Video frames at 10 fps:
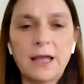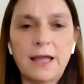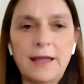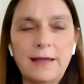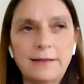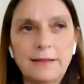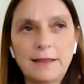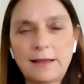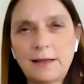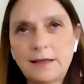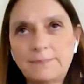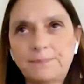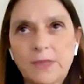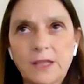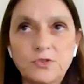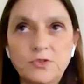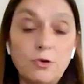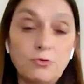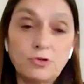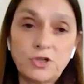the
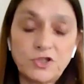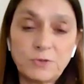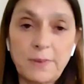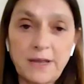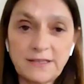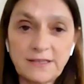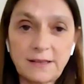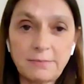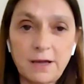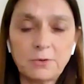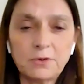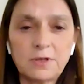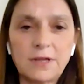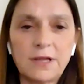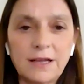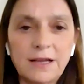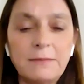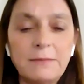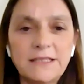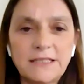solution space about
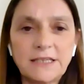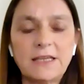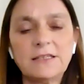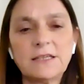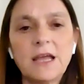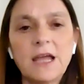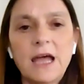climate change.